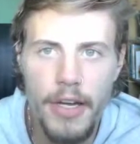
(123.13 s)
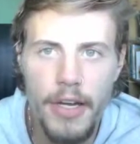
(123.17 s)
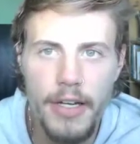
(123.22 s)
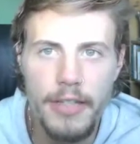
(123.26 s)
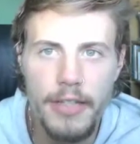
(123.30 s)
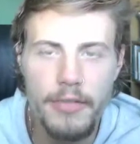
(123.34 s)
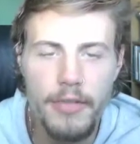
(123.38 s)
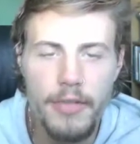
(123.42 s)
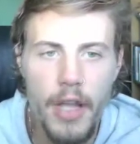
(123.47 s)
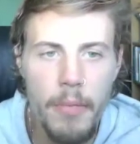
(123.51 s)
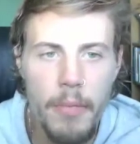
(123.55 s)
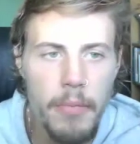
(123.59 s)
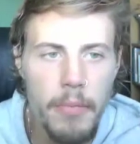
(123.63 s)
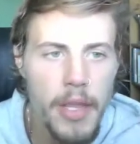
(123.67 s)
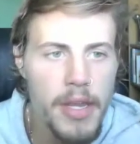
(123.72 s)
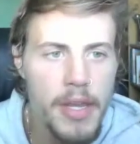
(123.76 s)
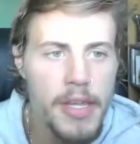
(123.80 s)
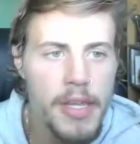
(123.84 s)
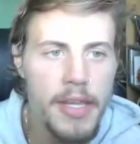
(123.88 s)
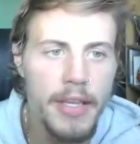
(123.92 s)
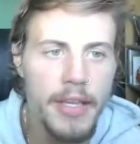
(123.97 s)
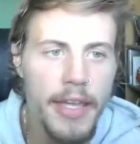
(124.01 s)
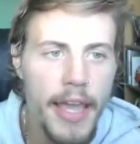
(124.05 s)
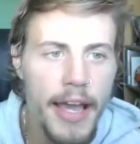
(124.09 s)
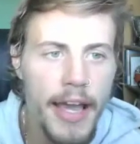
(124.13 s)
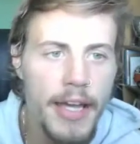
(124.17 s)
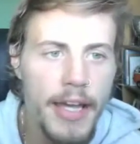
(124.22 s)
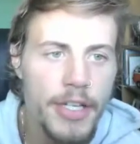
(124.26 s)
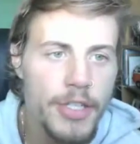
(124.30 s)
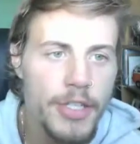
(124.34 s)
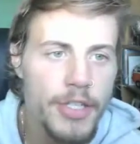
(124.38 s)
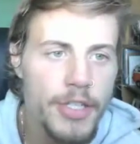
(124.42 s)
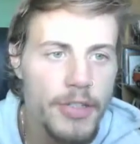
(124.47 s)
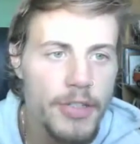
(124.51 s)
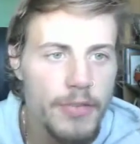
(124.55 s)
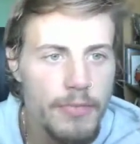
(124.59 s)
immediate
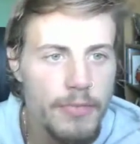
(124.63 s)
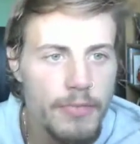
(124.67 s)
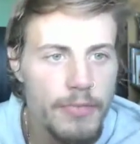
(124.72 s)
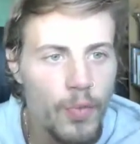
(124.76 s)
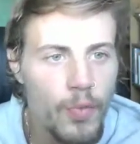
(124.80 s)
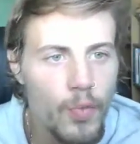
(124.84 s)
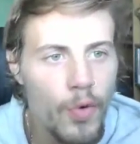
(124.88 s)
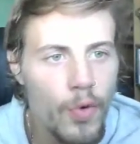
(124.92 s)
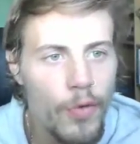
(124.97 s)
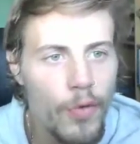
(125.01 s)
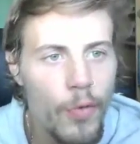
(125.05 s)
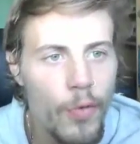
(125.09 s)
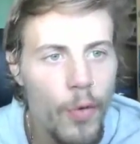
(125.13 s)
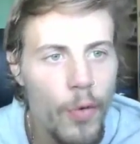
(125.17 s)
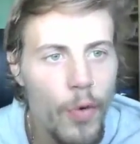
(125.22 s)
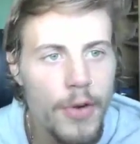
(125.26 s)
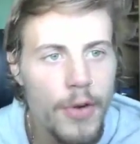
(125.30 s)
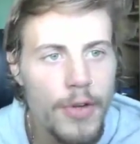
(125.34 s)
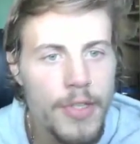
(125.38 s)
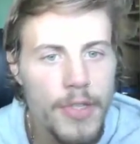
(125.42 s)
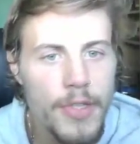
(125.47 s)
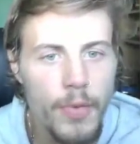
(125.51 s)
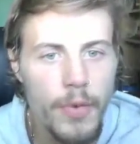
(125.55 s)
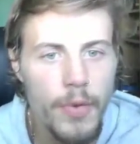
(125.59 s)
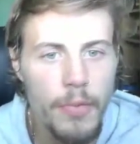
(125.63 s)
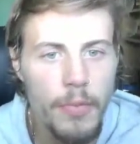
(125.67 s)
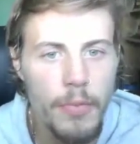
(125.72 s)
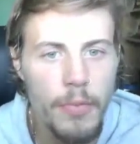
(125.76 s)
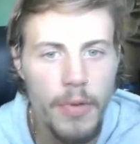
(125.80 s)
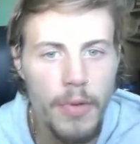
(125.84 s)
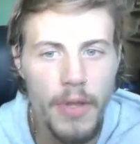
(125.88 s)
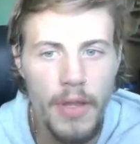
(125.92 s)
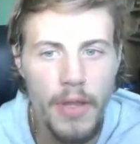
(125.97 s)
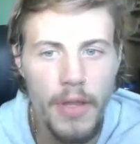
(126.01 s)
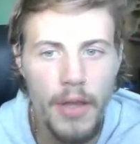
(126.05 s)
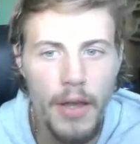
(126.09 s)
cash rewards would
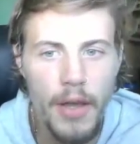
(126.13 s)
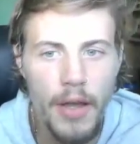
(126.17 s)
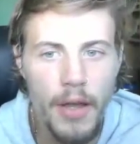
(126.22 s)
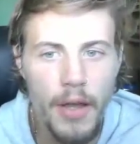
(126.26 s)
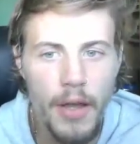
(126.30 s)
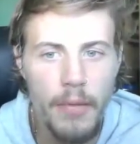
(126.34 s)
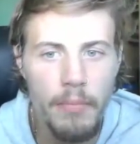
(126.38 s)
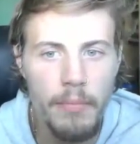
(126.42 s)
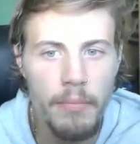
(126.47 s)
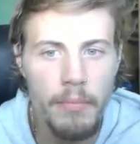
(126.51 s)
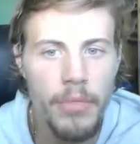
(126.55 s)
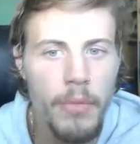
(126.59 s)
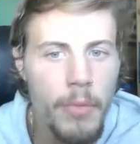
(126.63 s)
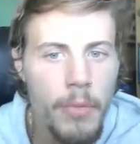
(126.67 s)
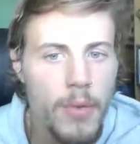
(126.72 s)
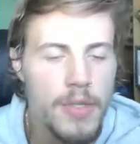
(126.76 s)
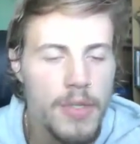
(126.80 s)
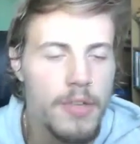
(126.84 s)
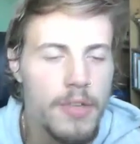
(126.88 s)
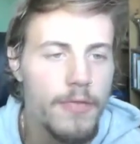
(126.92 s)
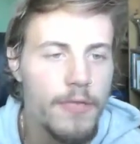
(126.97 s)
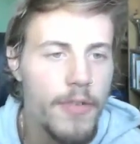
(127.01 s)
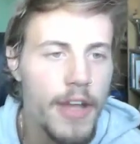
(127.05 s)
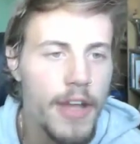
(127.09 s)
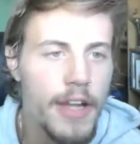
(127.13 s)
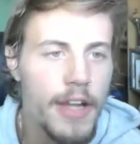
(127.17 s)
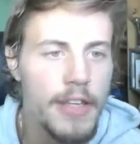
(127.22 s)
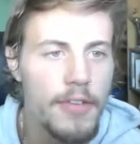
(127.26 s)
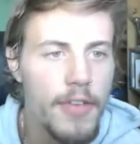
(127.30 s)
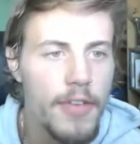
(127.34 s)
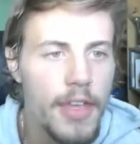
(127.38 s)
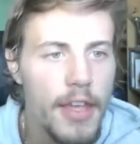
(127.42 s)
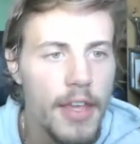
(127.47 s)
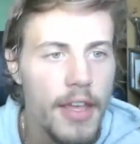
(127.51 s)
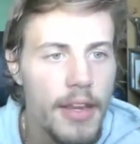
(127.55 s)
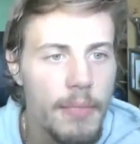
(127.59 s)
be the most effective
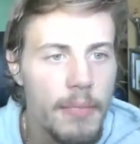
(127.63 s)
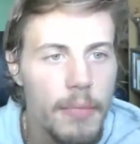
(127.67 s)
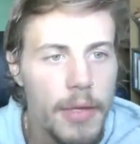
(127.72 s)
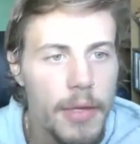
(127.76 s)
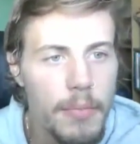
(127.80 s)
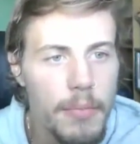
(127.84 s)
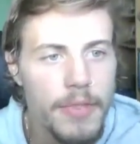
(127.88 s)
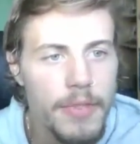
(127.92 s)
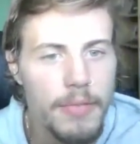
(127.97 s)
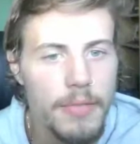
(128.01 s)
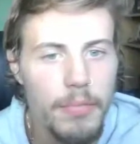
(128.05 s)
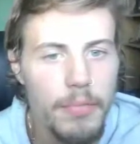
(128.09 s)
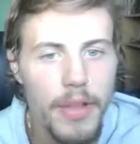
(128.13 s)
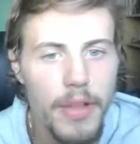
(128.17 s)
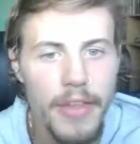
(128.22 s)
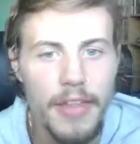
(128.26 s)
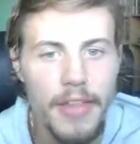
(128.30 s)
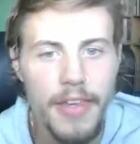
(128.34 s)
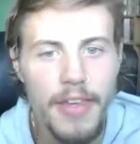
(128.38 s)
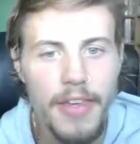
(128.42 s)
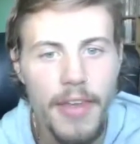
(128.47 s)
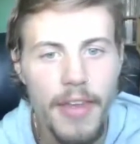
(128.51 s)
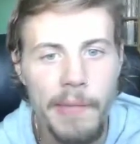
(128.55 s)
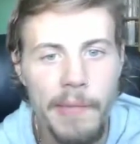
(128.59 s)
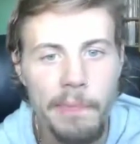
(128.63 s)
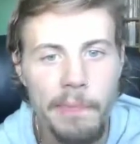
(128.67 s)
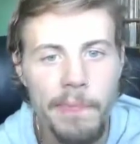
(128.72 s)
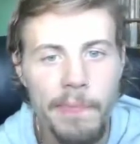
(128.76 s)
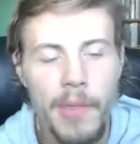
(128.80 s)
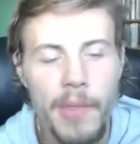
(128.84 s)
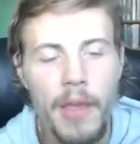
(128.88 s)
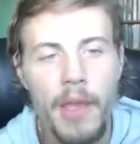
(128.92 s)
at getting people to play the game.